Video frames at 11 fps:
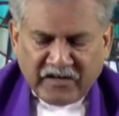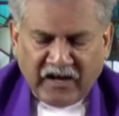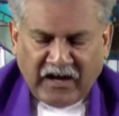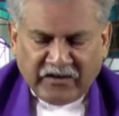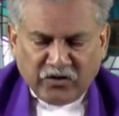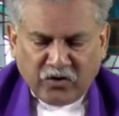
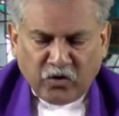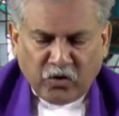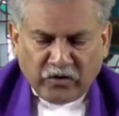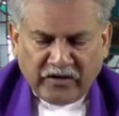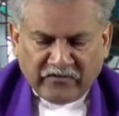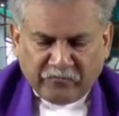and your
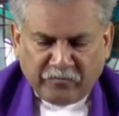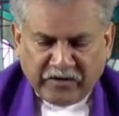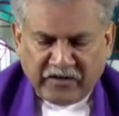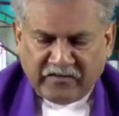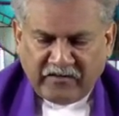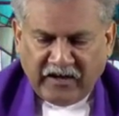Holy
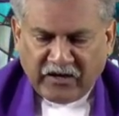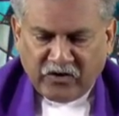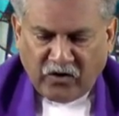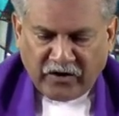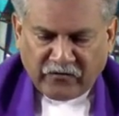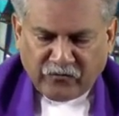Spirit take
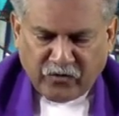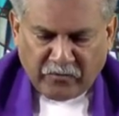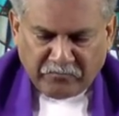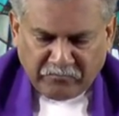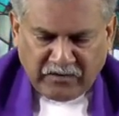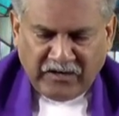not
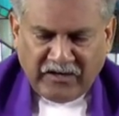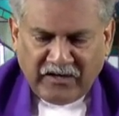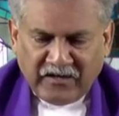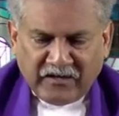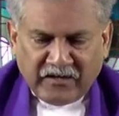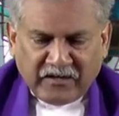from me.